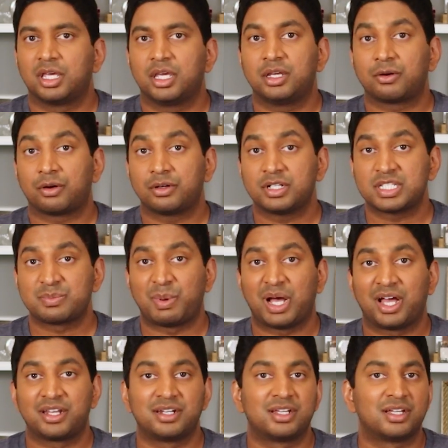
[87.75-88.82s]
He earned a
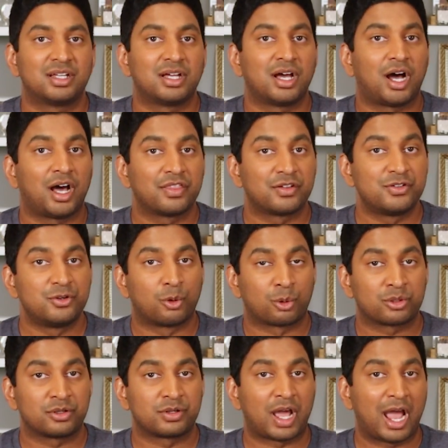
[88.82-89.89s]
spot on the
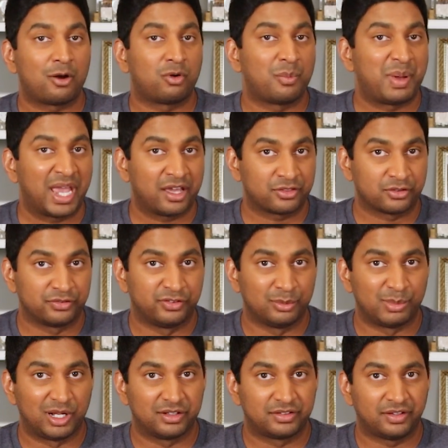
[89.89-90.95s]
Northern Iowa Panther
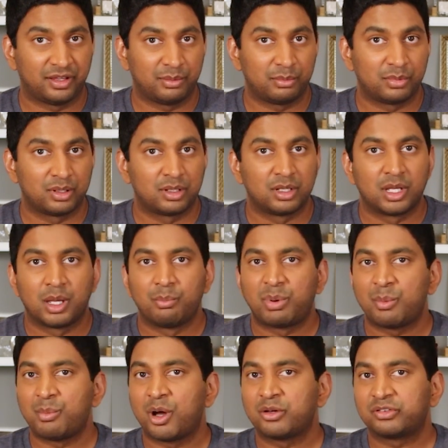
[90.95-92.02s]
football team,
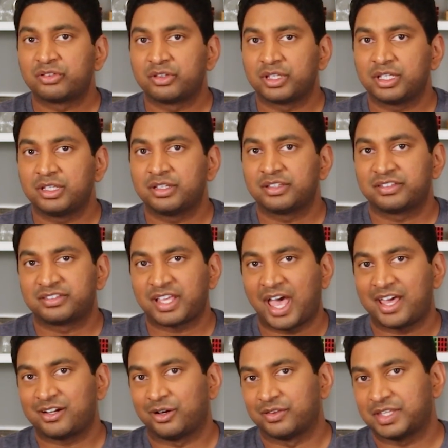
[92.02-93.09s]
but mostly
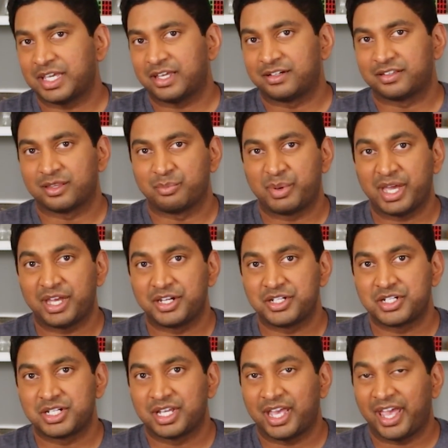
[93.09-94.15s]
sat on the end of the
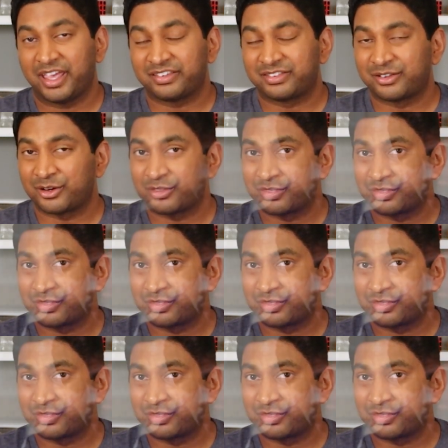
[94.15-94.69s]
bench as their